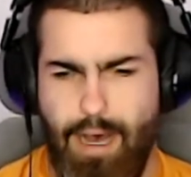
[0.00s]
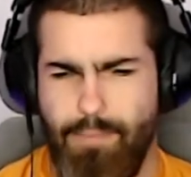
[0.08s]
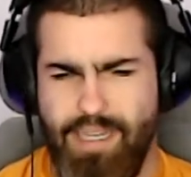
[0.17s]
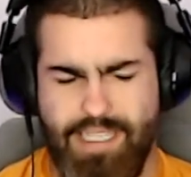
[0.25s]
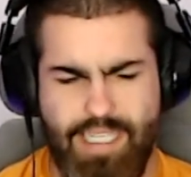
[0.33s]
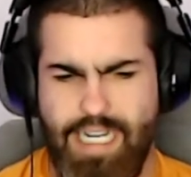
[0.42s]

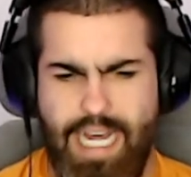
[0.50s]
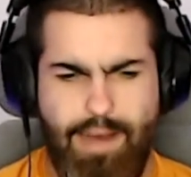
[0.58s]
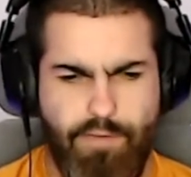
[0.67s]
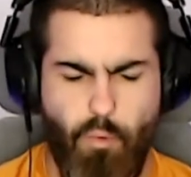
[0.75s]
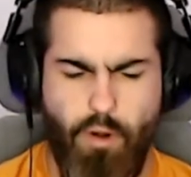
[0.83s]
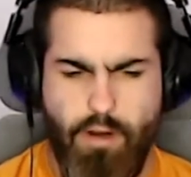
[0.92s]
He's going to have to
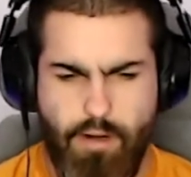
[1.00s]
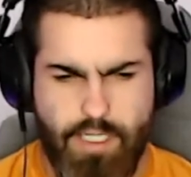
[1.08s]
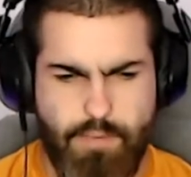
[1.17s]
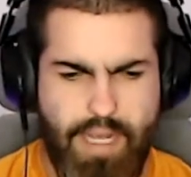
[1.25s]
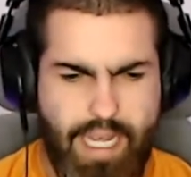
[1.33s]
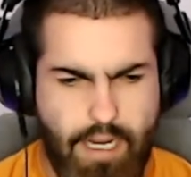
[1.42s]
work on his
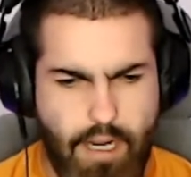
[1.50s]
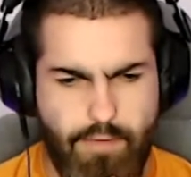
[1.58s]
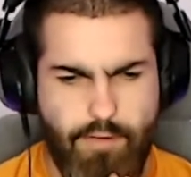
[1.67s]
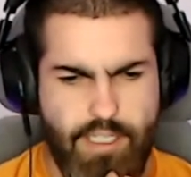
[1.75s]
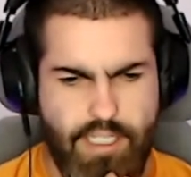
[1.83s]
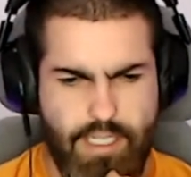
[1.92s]
man
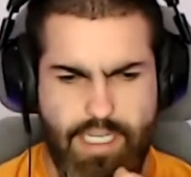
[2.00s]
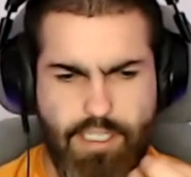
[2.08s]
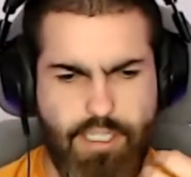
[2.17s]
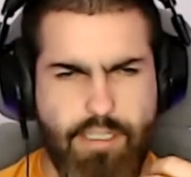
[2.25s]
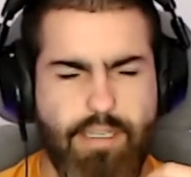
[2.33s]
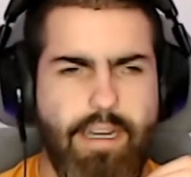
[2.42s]
coverage. He's
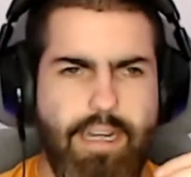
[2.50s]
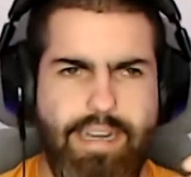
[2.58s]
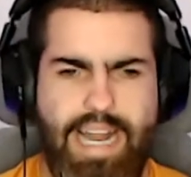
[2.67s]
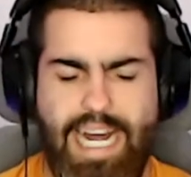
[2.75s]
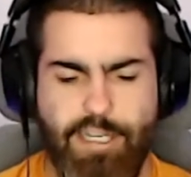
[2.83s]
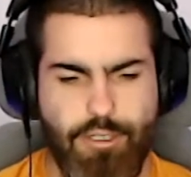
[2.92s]
just
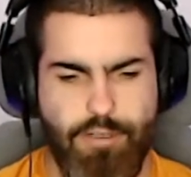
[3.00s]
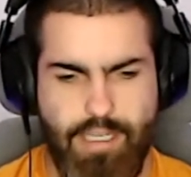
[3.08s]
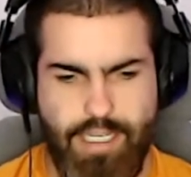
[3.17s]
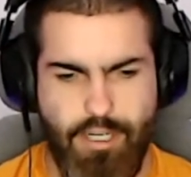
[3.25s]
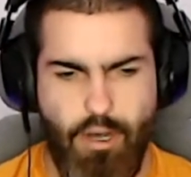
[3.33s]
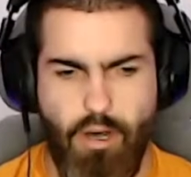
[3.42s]
naturally
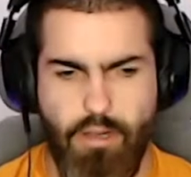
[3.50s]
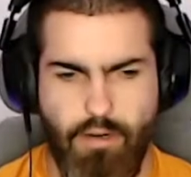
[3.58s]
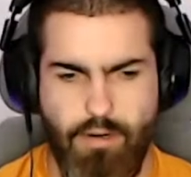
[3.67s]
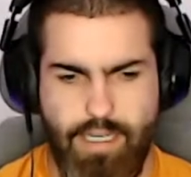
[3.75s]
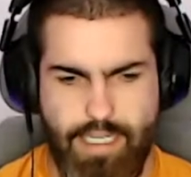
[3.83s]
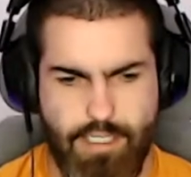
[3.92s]

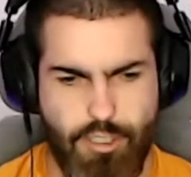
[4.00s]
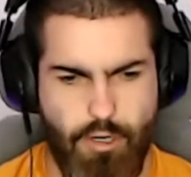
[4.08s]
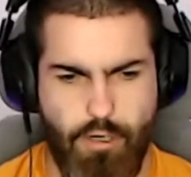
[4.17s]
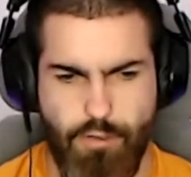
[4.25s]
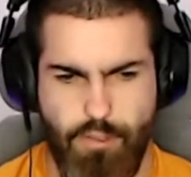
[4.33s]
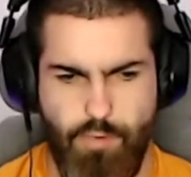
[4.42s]
taller. He
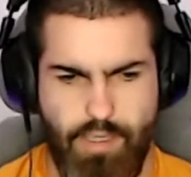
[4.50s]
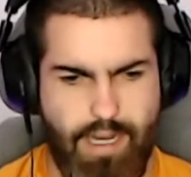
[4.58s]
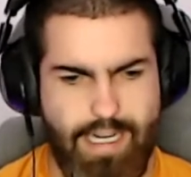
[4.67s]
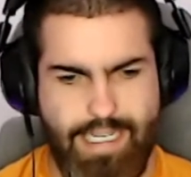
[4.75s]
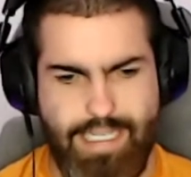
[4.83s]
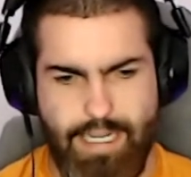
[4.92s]
struggles with
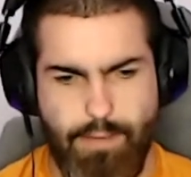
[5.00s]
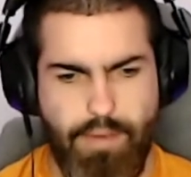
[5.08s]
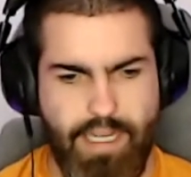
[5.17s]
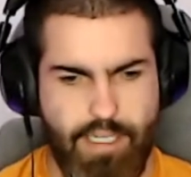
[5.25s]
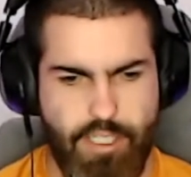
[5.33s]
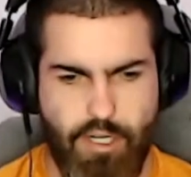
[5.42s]
kind of dipping
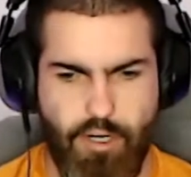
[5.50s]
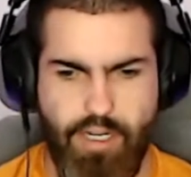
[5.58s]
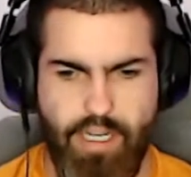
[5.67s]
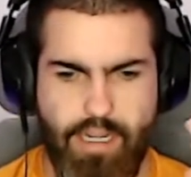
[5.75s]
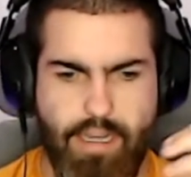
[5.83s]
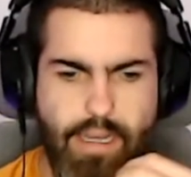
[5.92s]
and
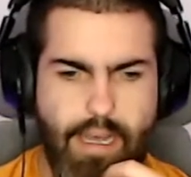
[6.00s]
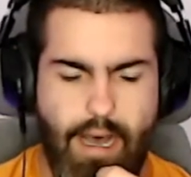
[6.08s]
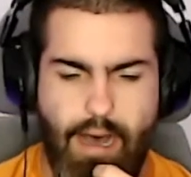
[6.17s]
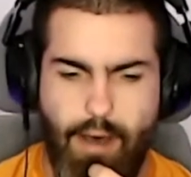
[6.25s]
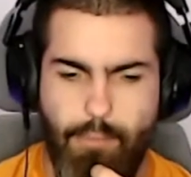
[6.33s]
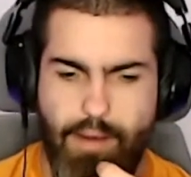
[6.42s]
turning.
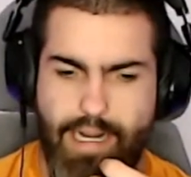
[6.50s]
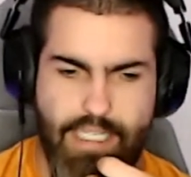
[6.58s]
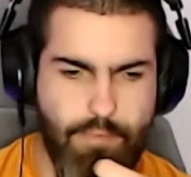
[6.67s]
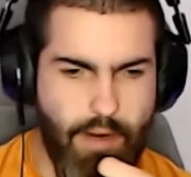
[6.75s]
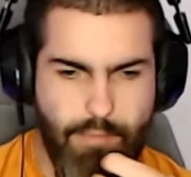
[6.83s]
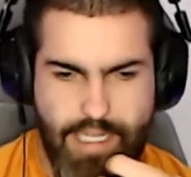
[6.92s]
And he's
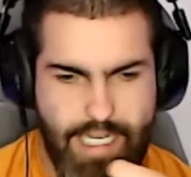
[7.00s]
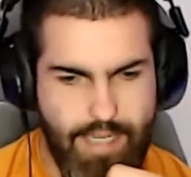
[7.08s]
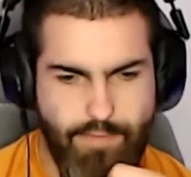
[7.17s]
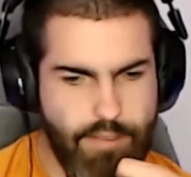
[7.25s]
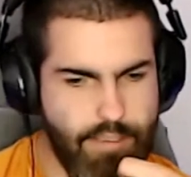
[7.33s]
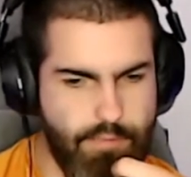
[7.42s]
probably going to give
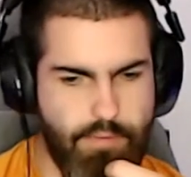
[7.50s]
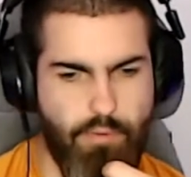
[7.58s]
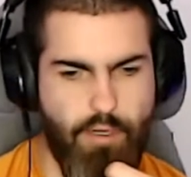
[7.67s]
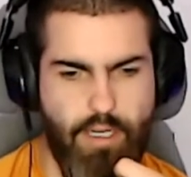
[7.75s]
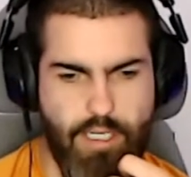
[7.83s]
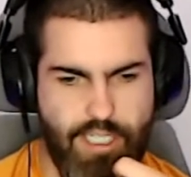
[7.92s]
you some
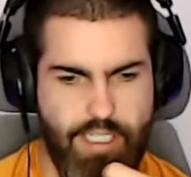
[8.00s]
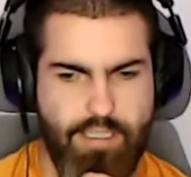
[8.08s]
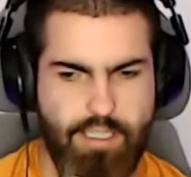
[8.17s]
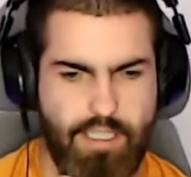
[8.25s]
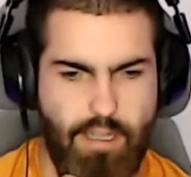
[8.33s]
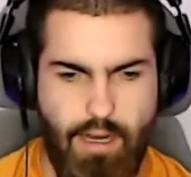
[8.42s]
production in the
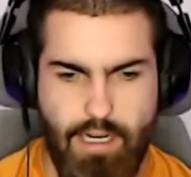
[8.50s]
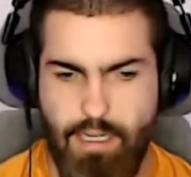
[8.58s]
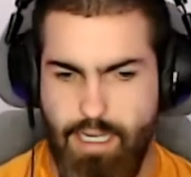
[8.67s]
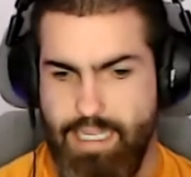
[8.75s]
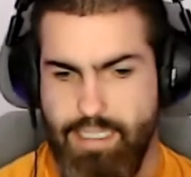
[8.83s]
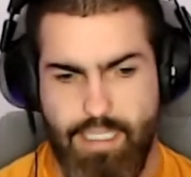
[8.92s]
slot
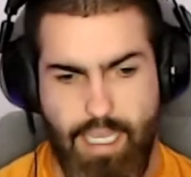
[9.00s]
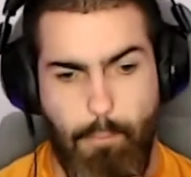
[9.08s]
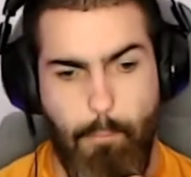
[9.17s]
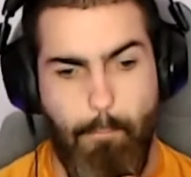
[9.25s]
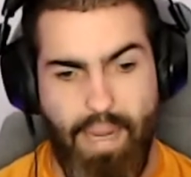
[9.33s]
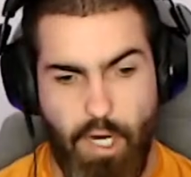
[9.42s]
against like
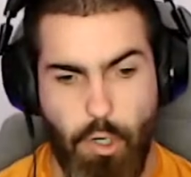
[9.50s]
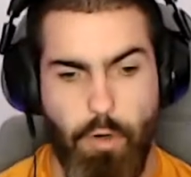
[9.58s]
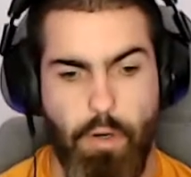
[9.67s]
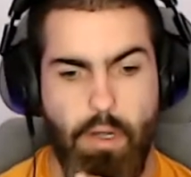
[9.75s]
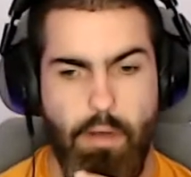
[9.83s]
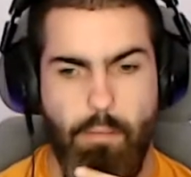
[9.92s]

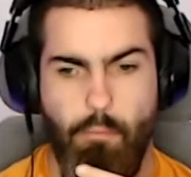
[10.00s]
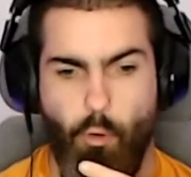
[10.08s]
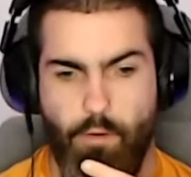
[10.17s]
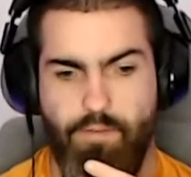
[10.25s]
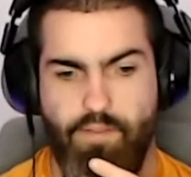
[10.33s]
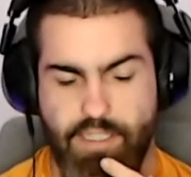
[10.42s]
bigger, more
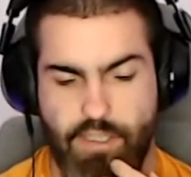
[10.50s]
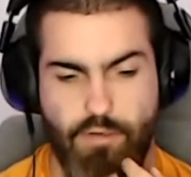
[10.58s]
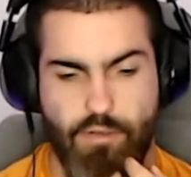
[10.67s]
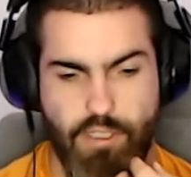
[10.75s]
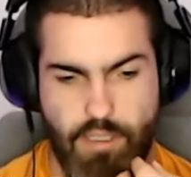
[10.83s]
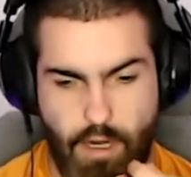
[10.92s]
physical
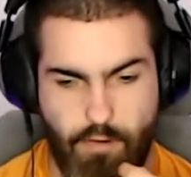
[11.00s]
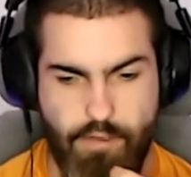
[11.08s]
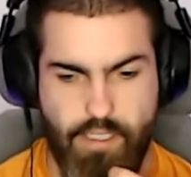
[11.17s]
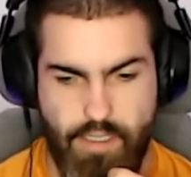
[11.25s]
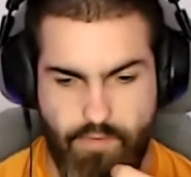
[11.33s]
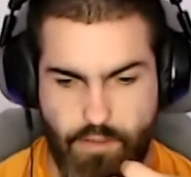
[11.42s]
slot
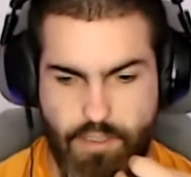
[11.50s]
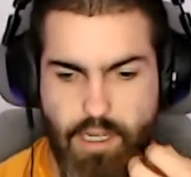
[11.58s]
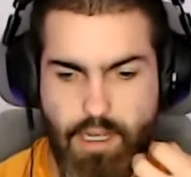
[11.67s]
receivers.